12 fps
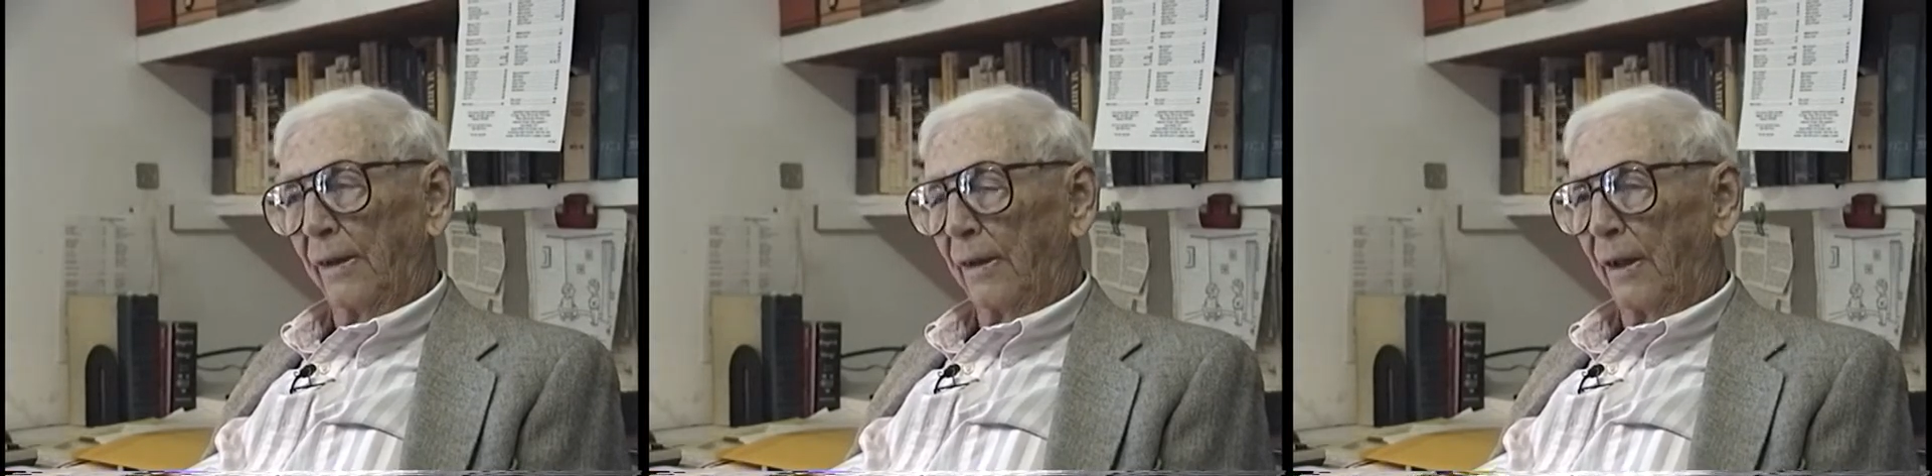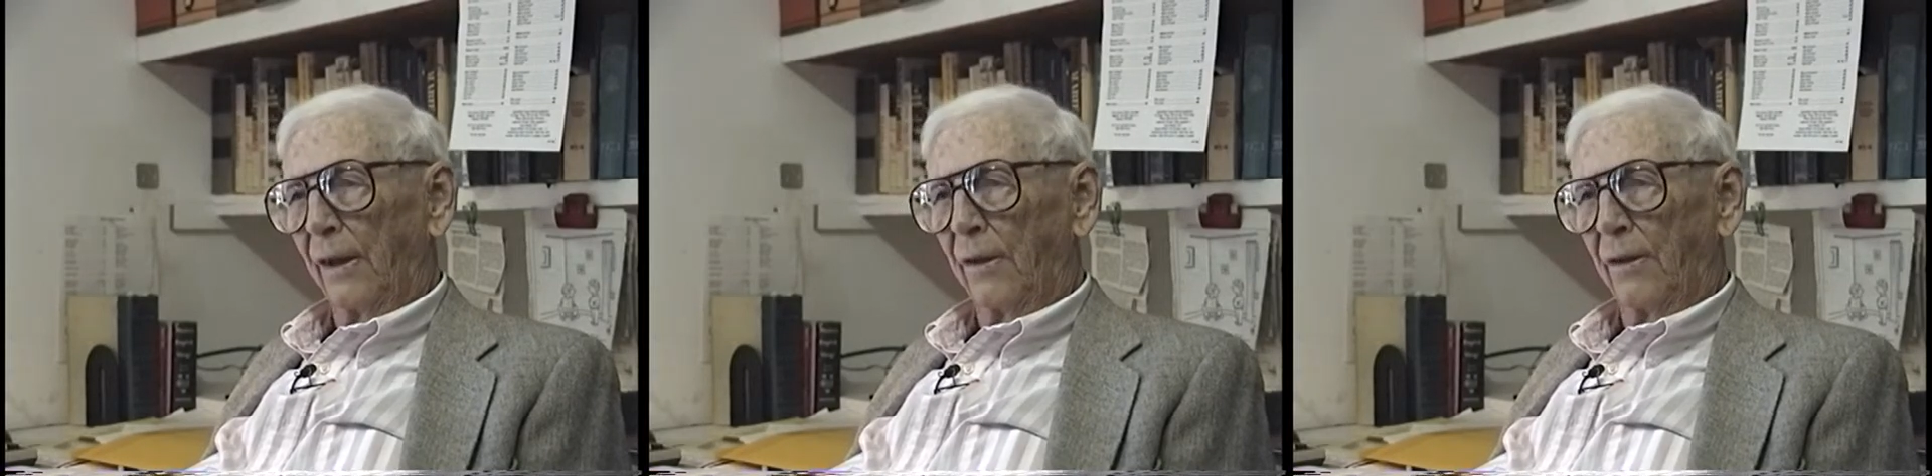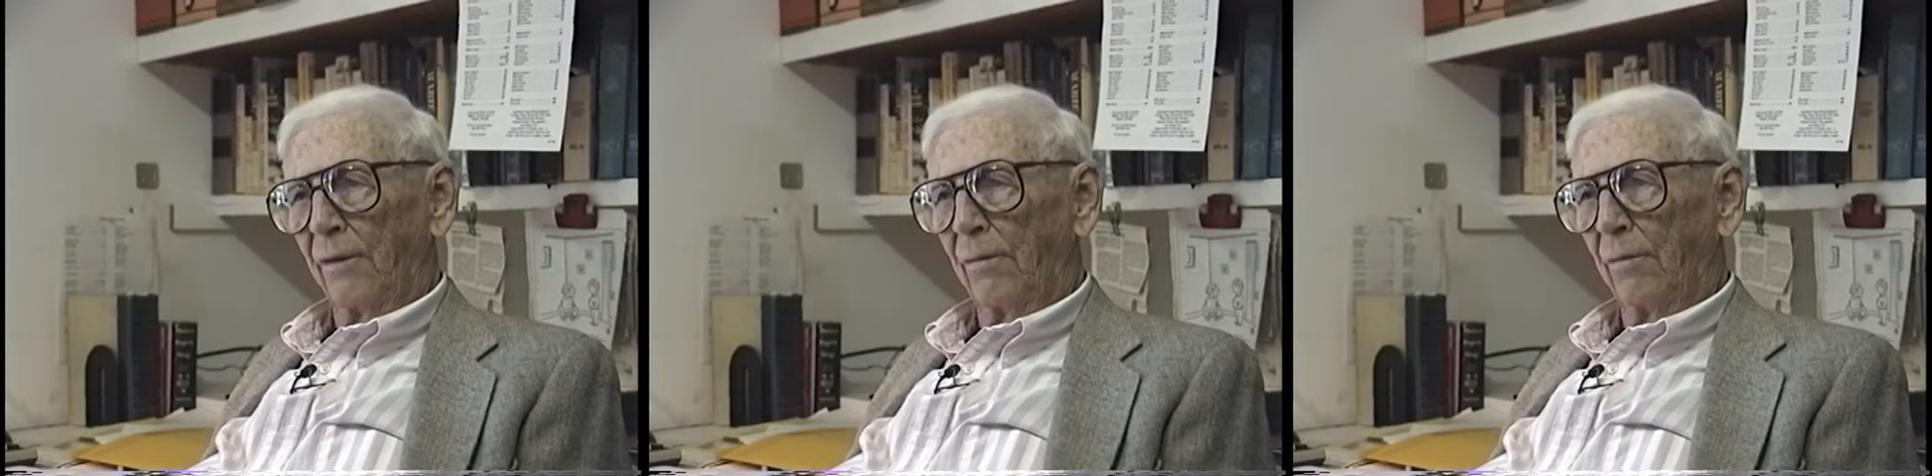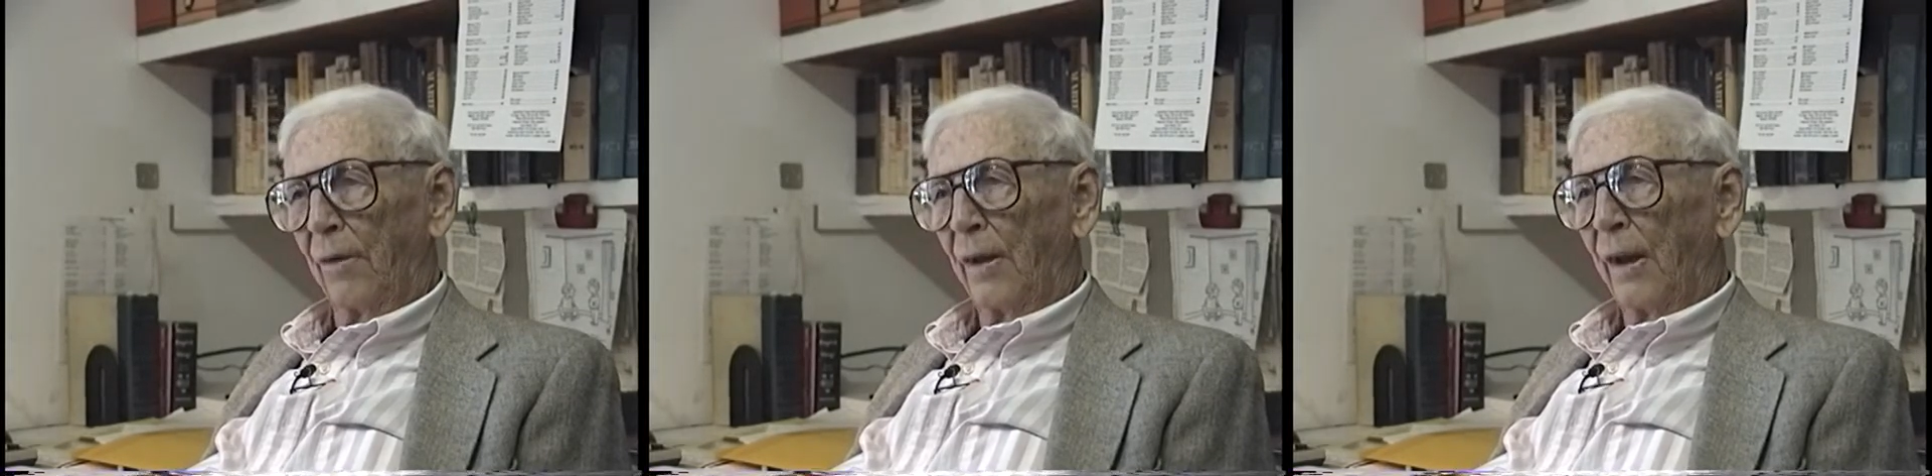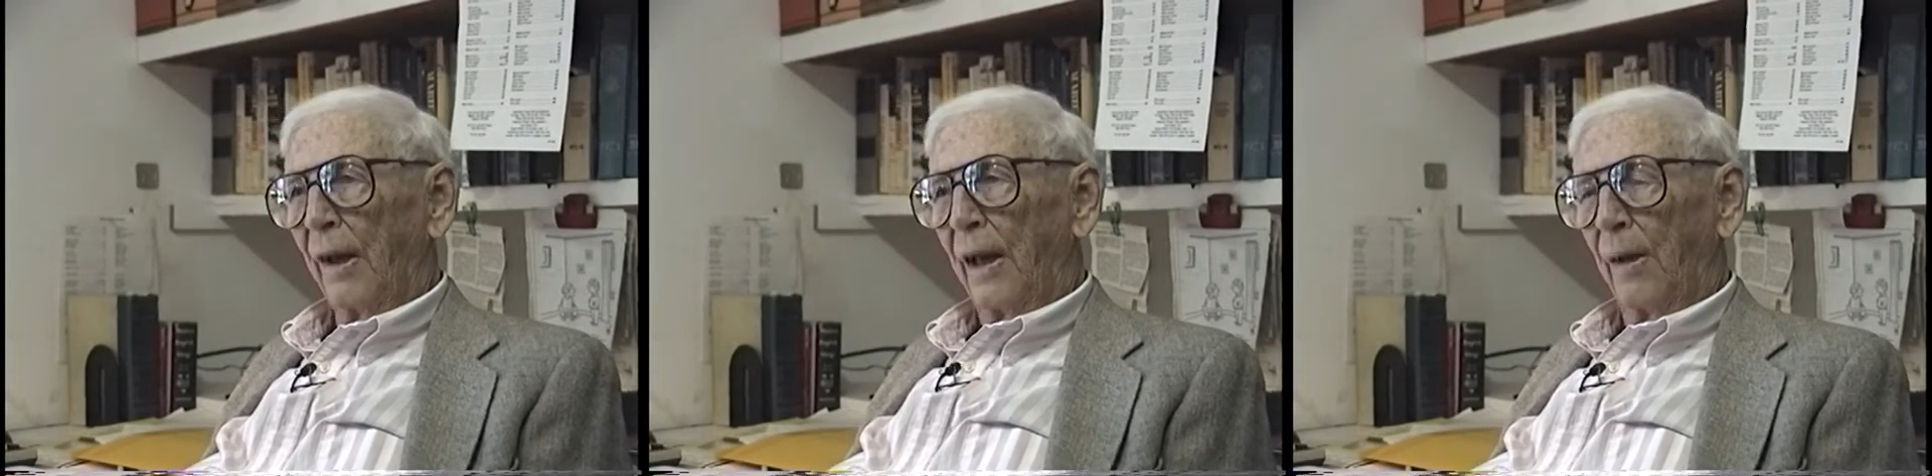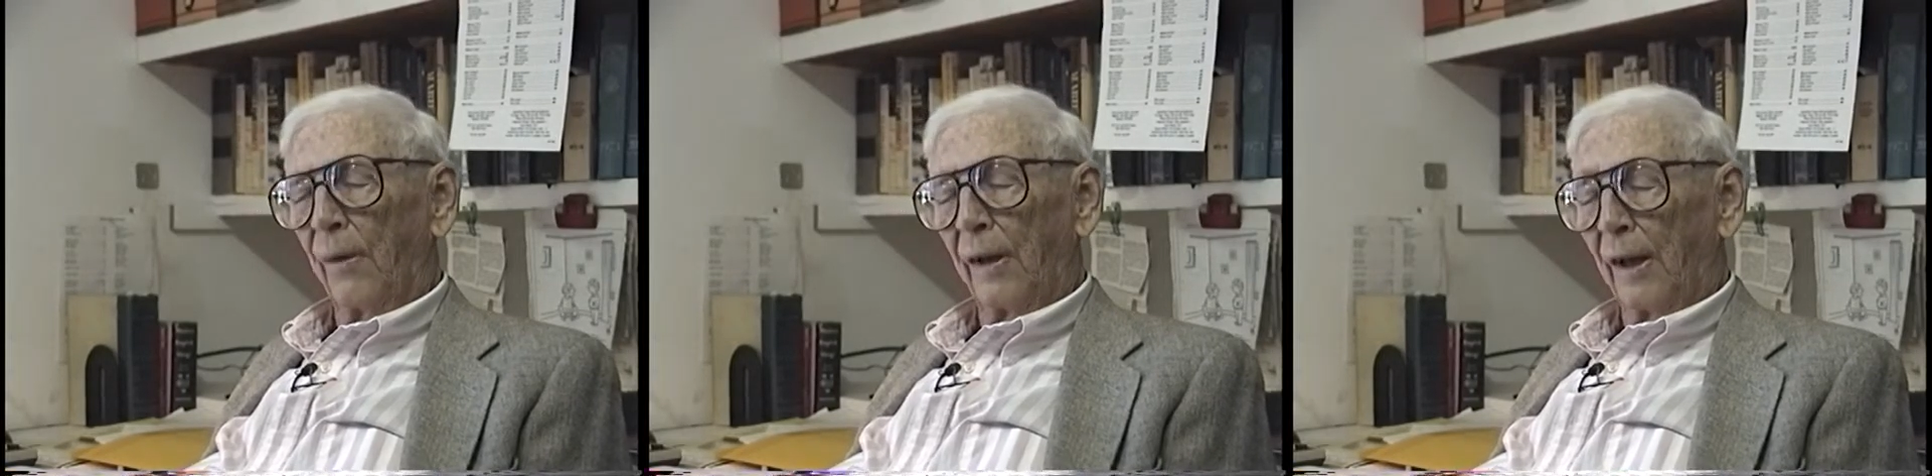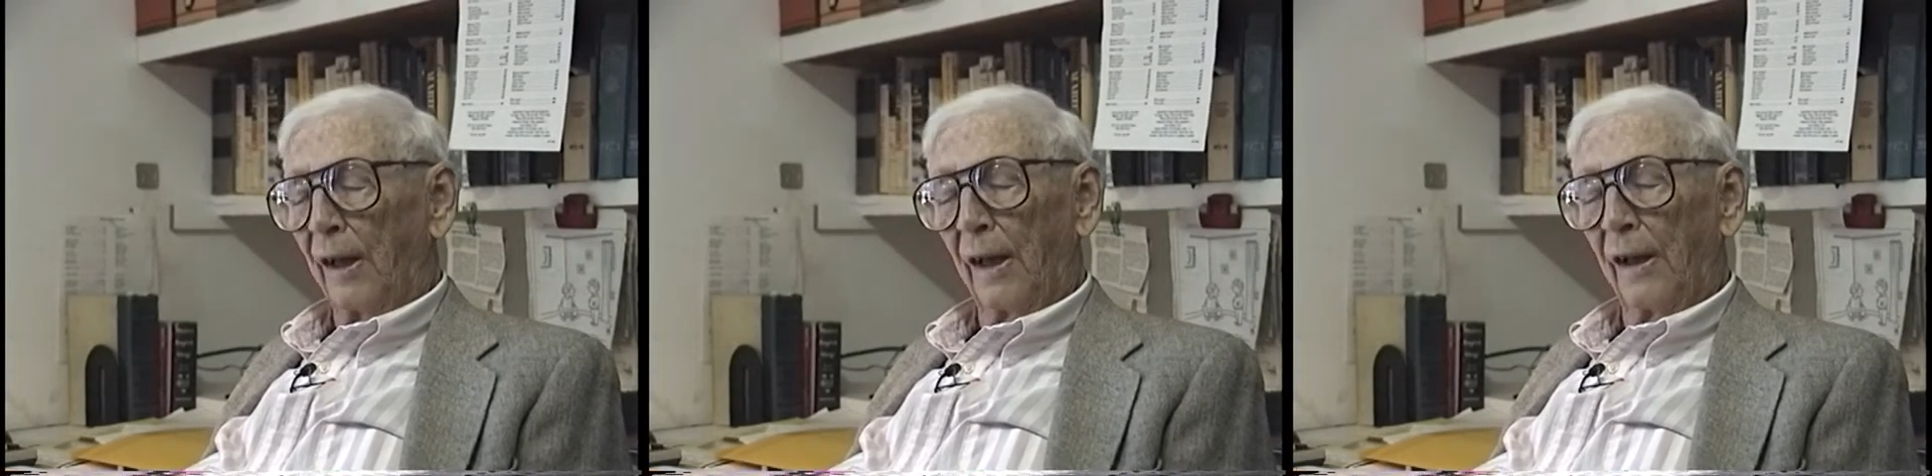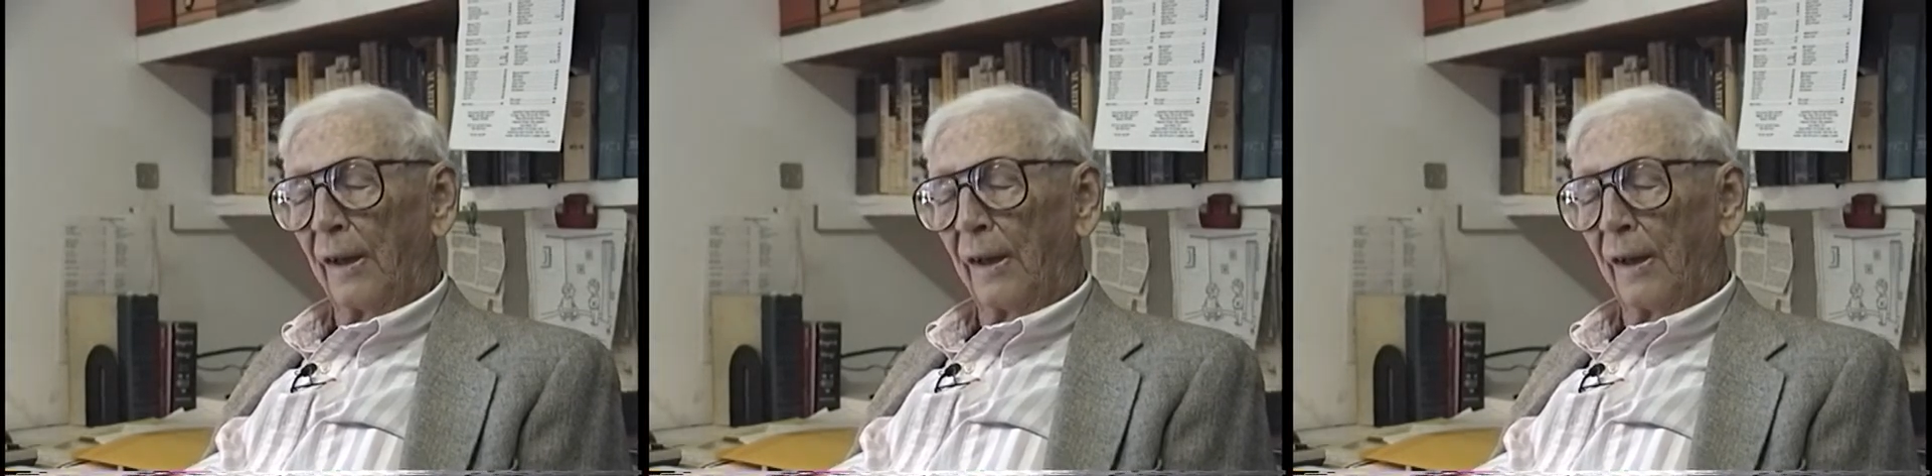he he he went on